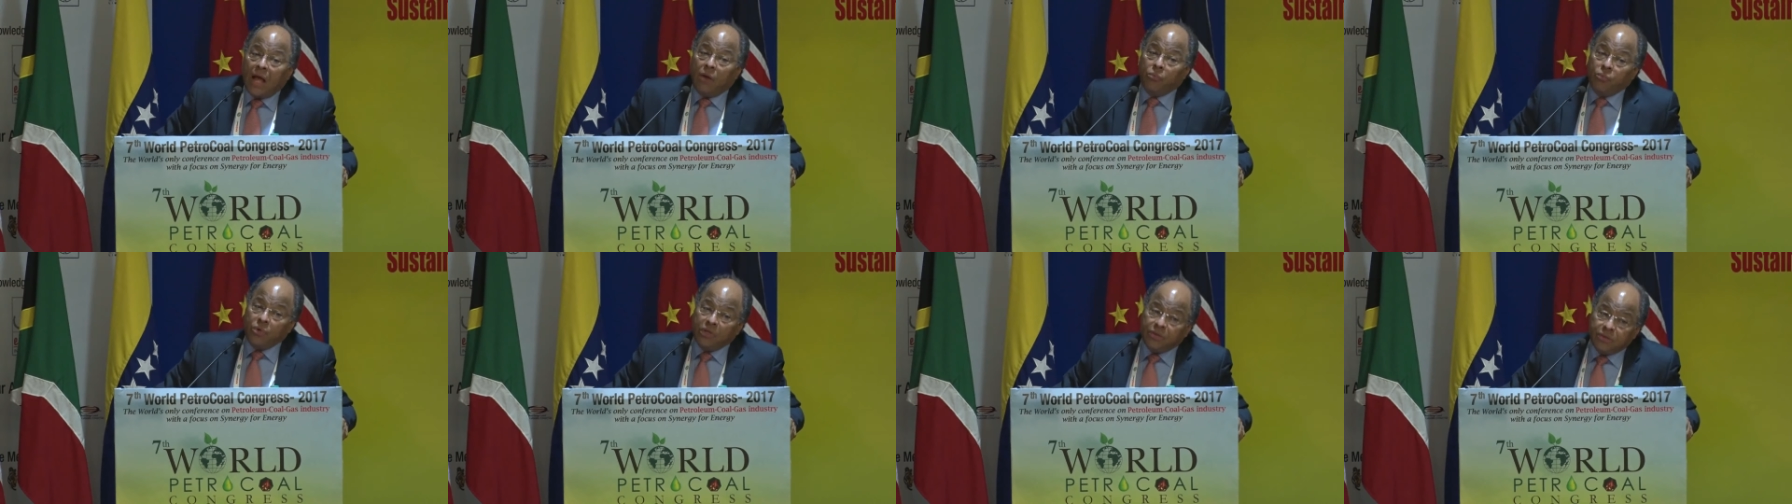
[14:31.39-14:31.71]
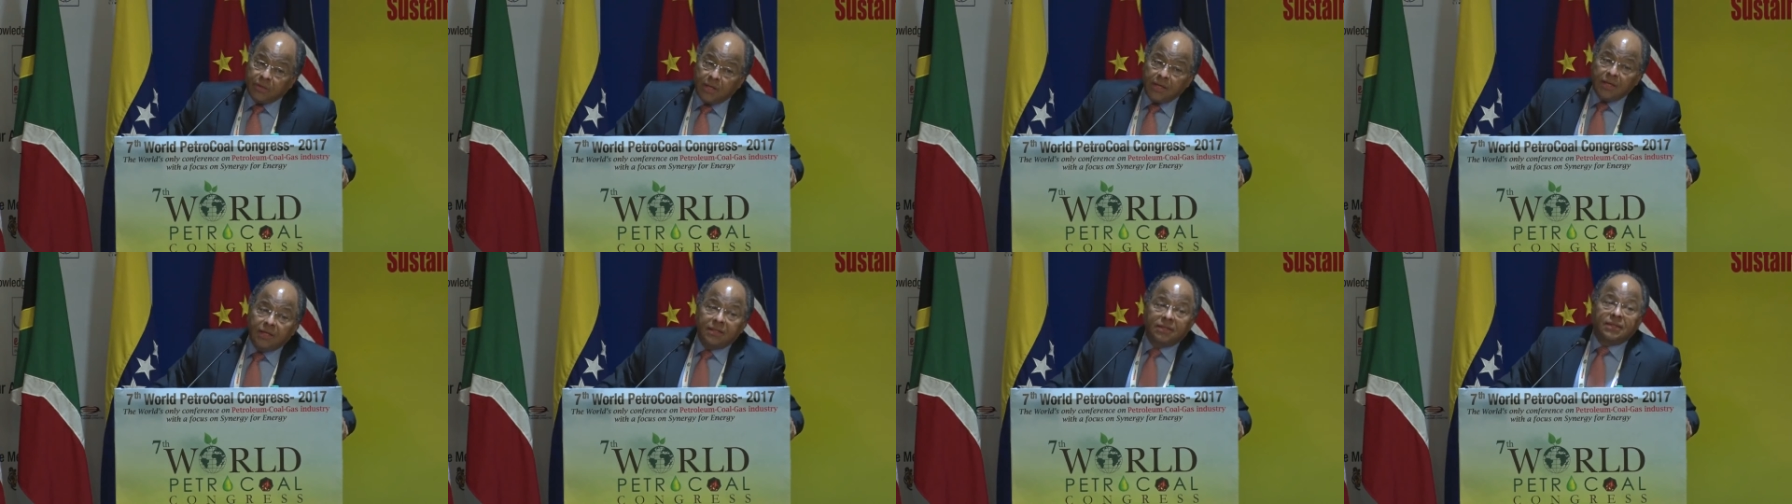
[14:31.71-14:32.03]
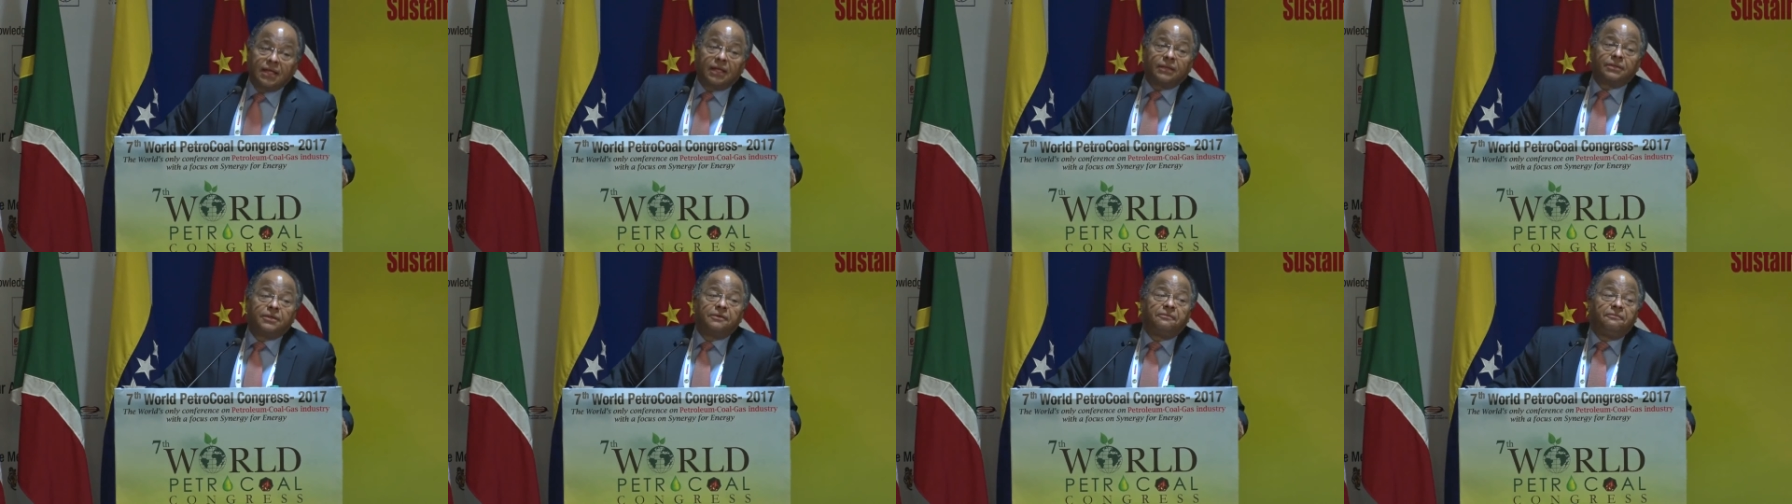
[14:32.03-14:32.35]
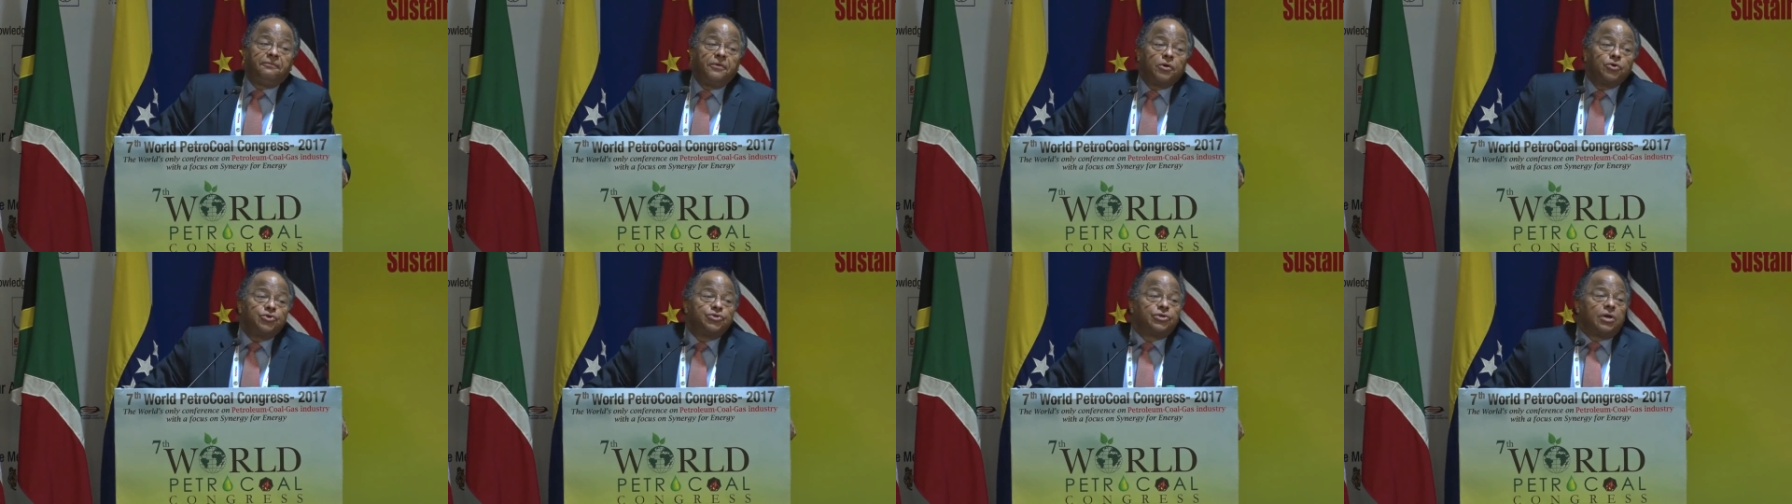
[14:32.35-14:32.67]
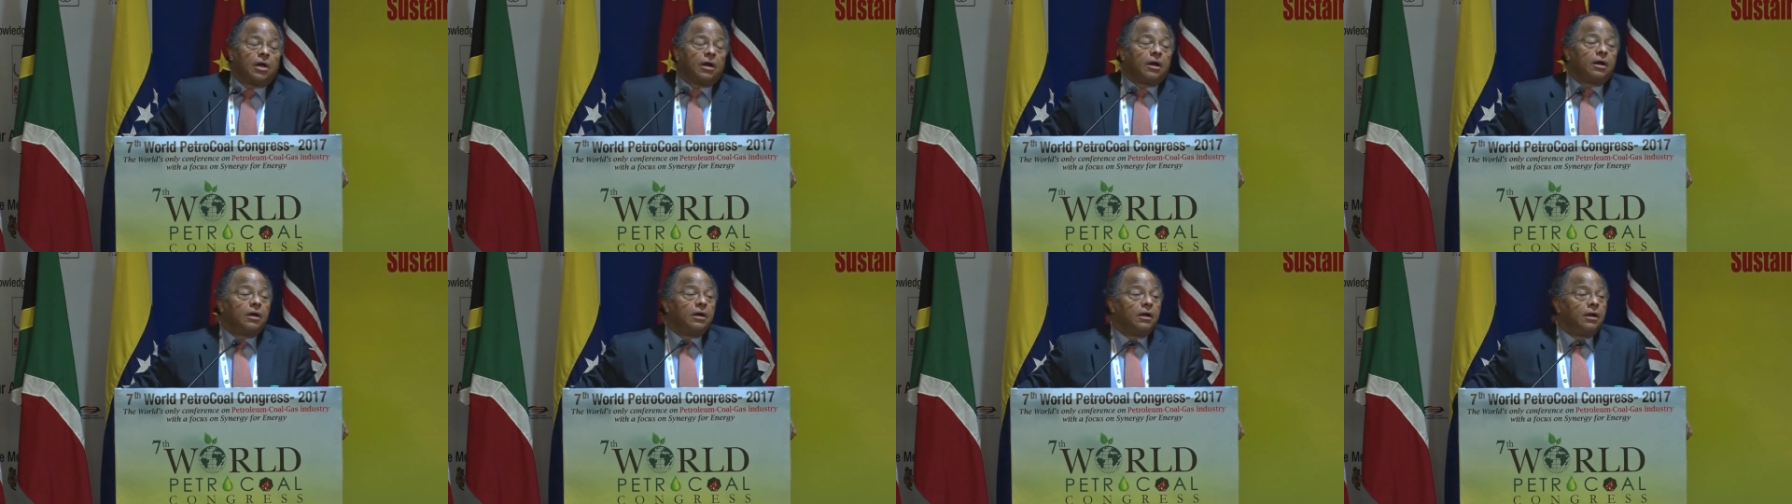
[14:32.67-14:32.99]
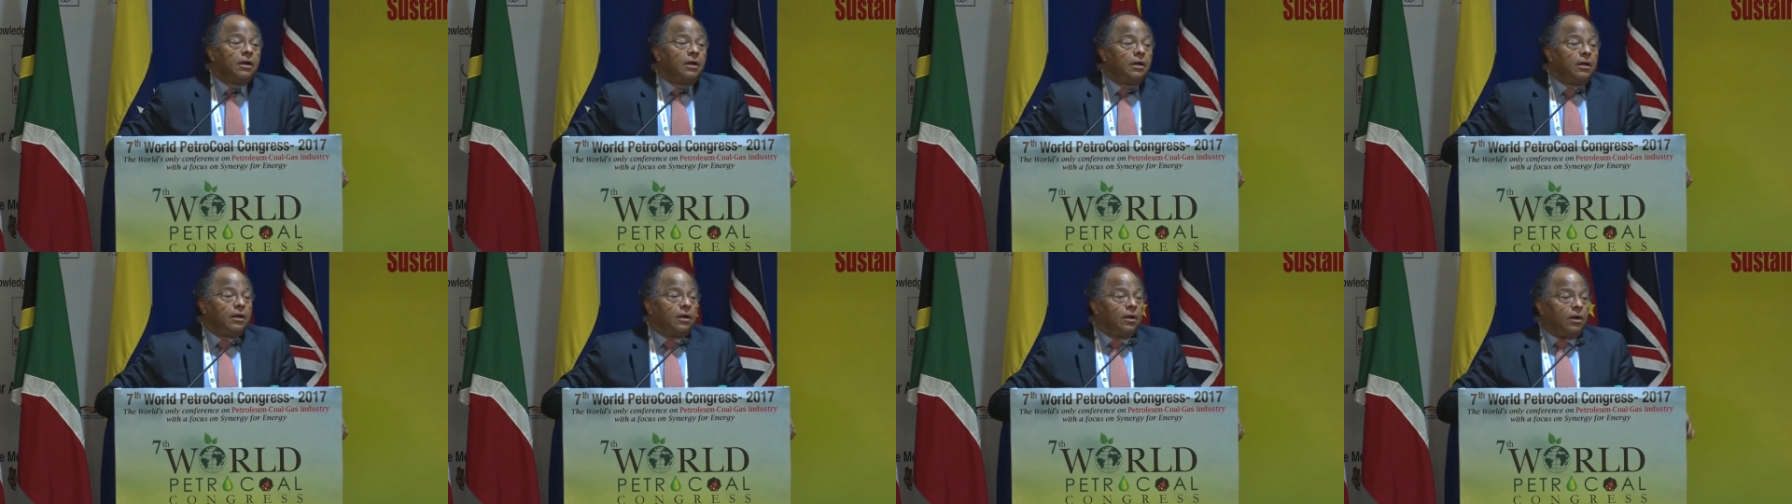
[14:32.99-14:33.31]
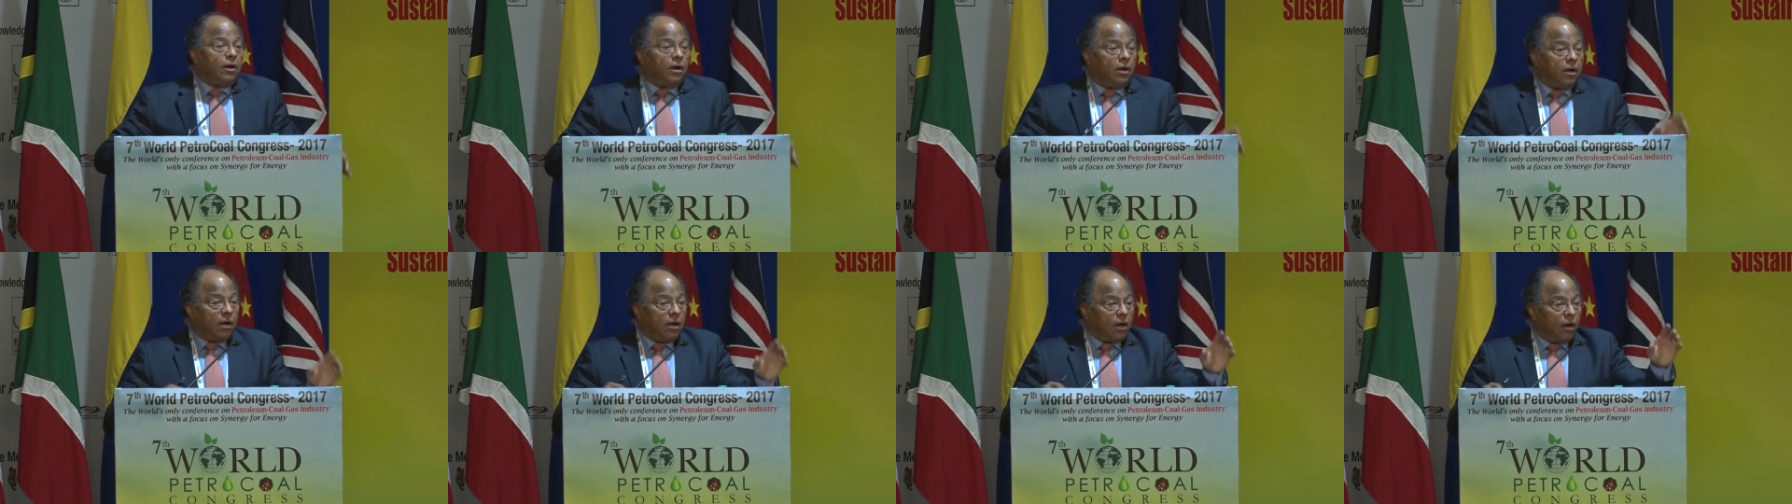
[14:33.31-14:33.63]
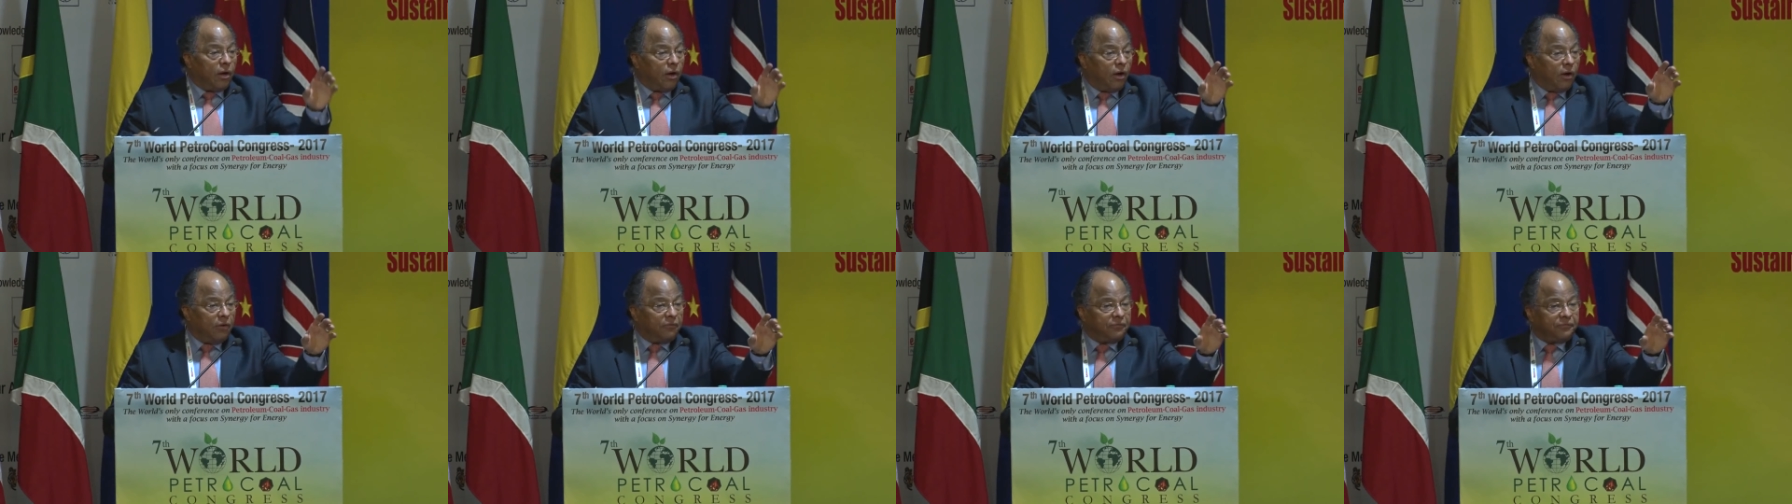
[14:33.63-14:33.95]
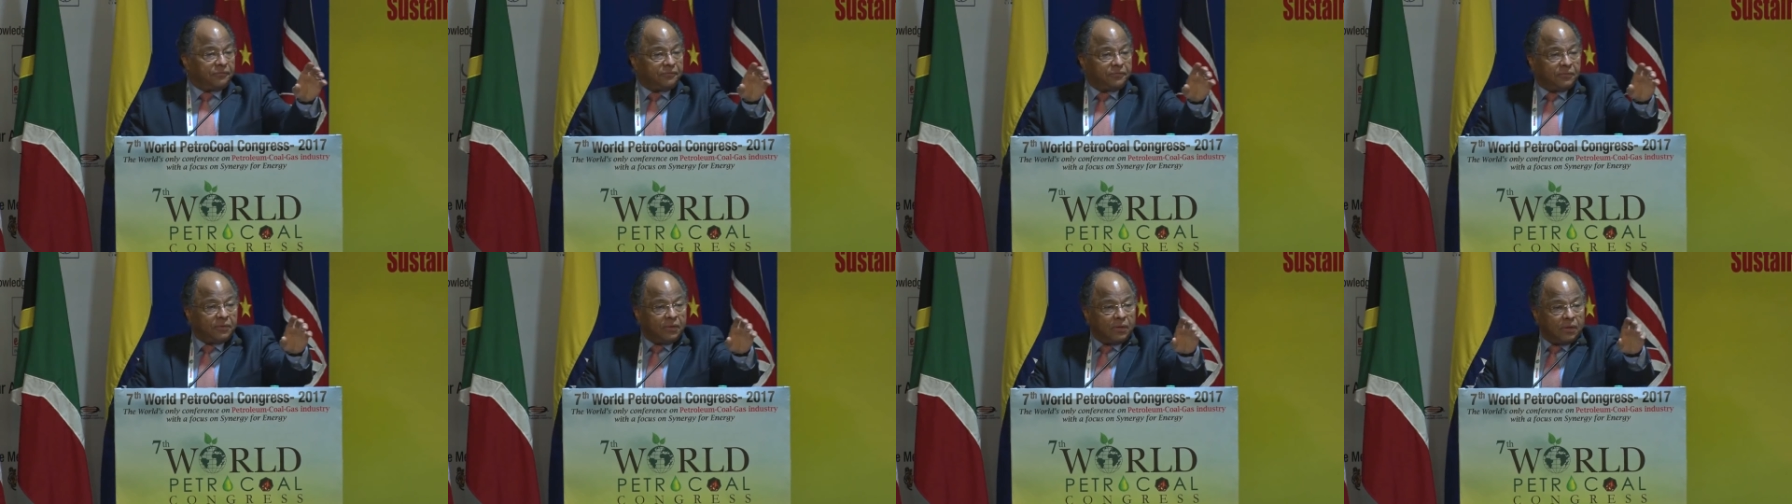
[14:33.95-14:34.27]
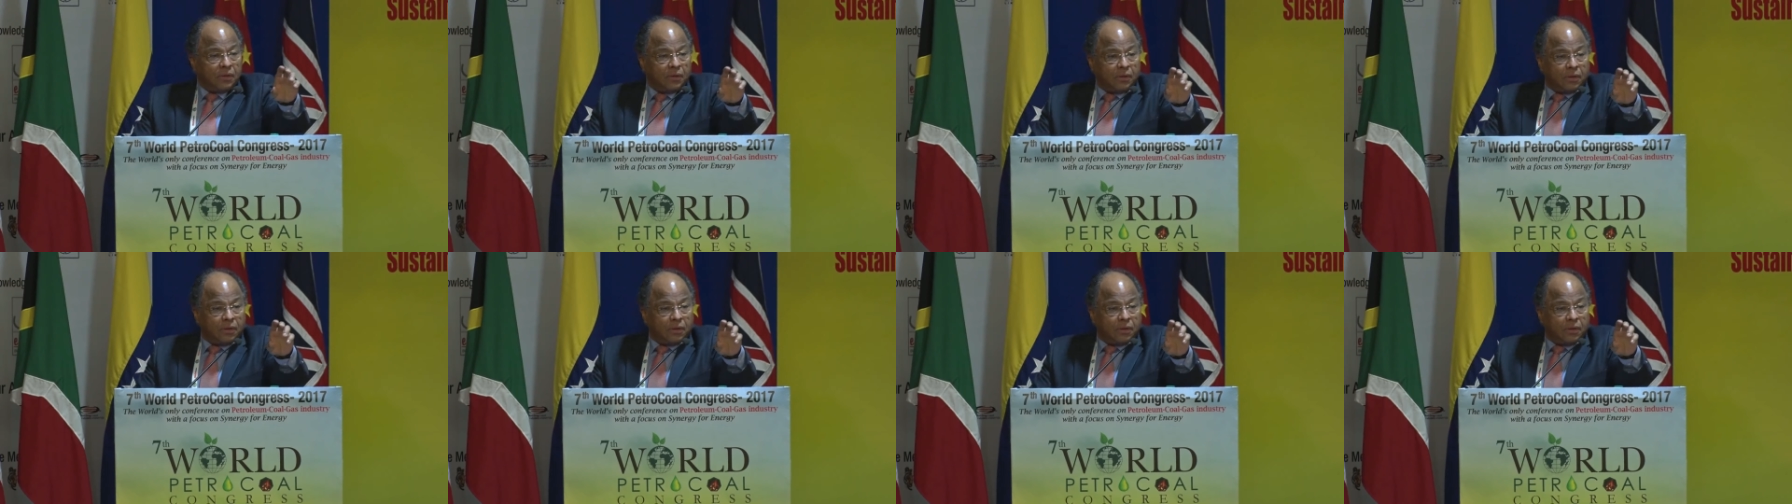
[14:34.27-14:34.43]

And we think that the future of